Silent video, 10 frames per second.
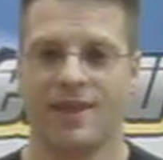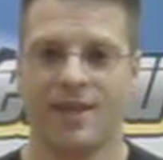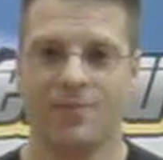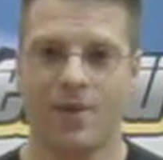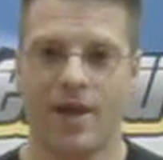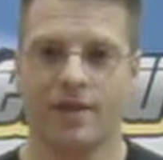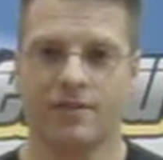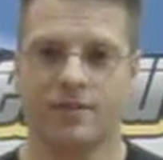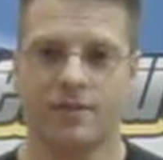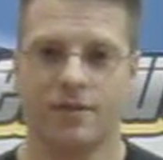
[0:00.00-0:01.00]
the
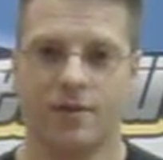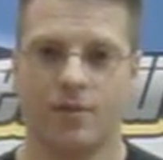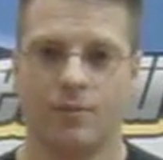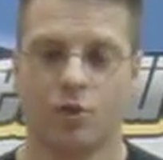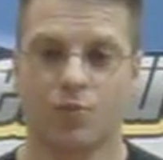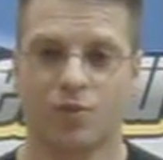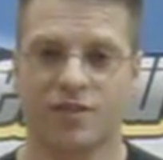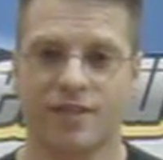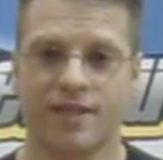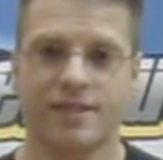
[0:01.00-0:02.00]
best, most
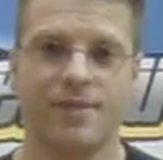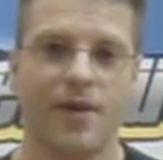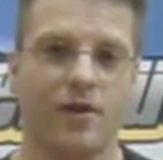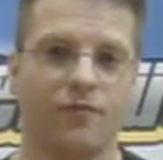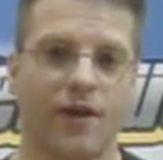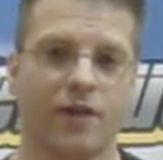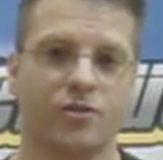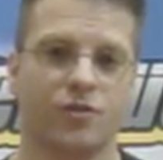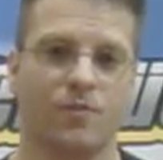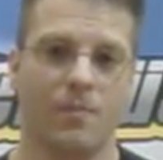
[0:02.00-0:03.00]
precisely
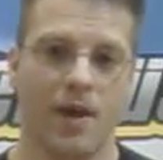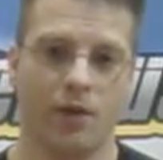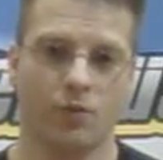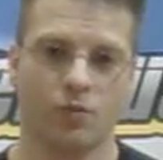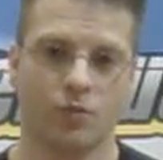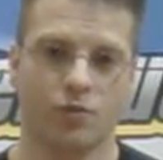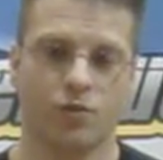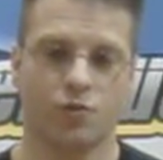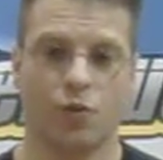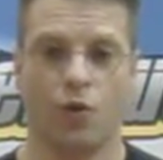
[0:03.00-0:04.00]
manufactured manual cruise
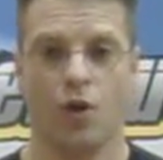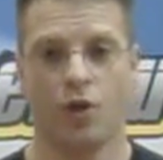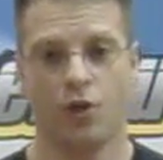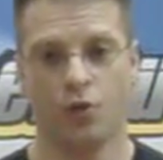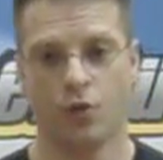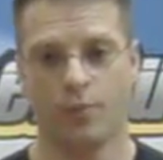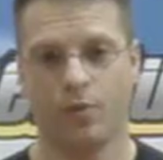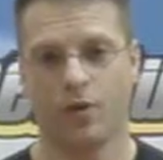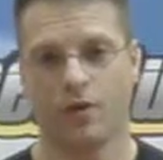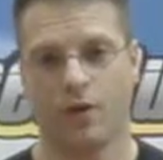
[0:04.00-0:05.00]
control you can
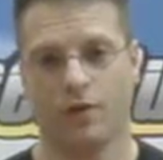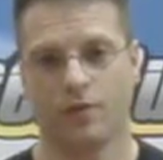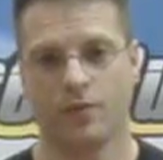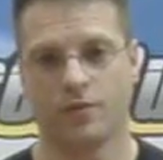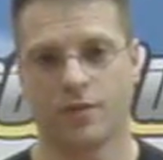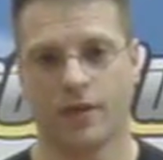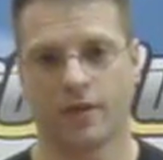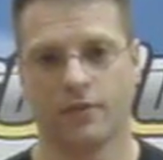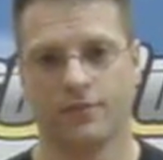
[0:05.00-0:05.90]
put on your motorcycle.